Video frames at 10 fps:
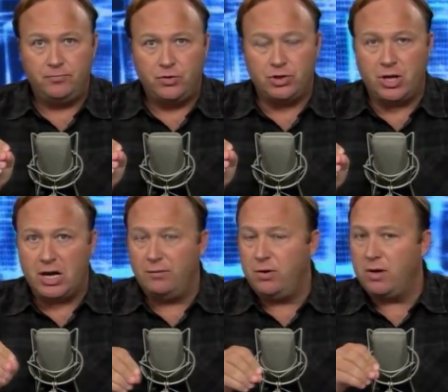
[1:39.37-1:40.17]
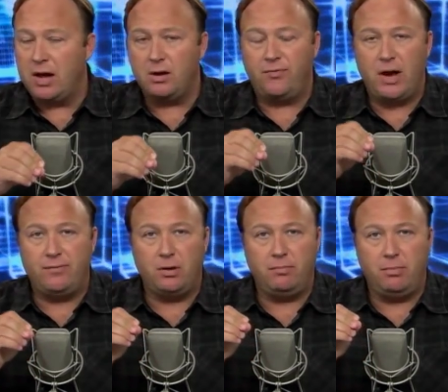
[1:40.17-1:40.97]
Just like if you got your
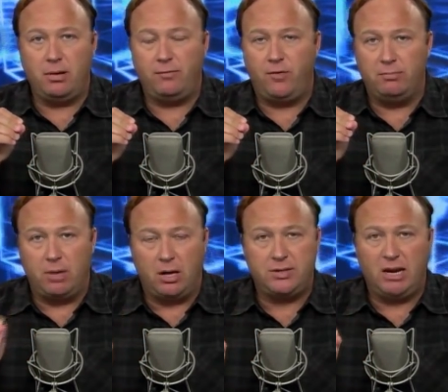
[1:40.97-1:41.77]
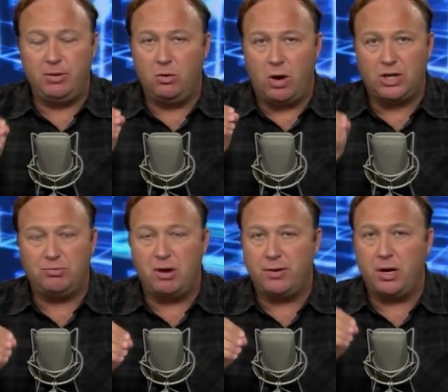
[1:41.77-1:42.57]
favorite football team and you watch
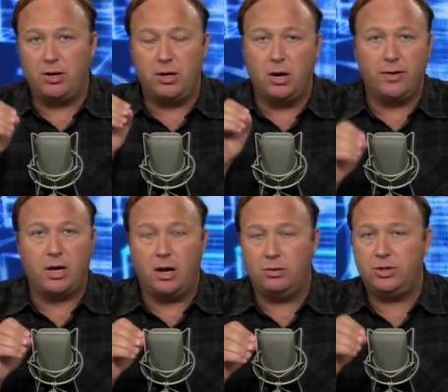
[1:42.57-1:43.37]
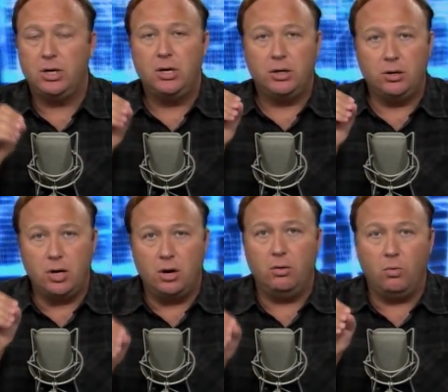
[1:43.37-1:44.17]
them every year and you know the coach, you
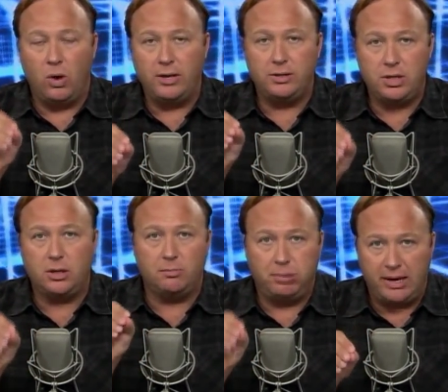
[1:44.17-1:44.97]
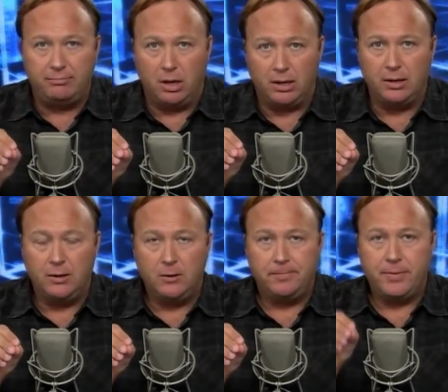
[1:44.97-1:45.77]
know what is in their playbook
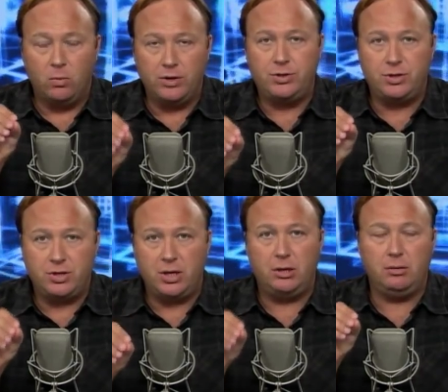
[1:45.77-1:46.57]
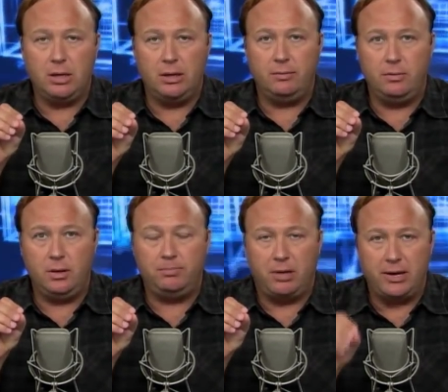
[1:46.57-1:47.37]
once you see
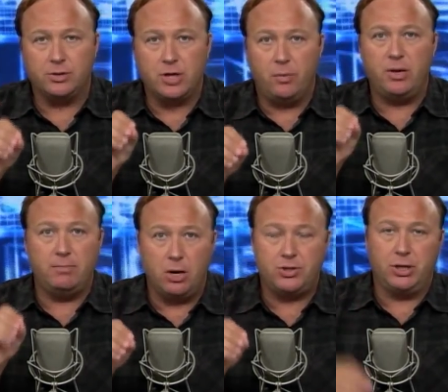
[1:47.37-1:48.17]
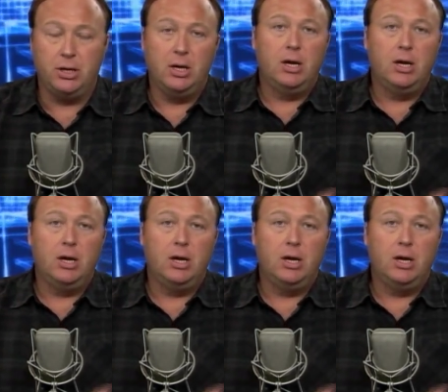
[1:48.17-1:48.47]
the players go into motion.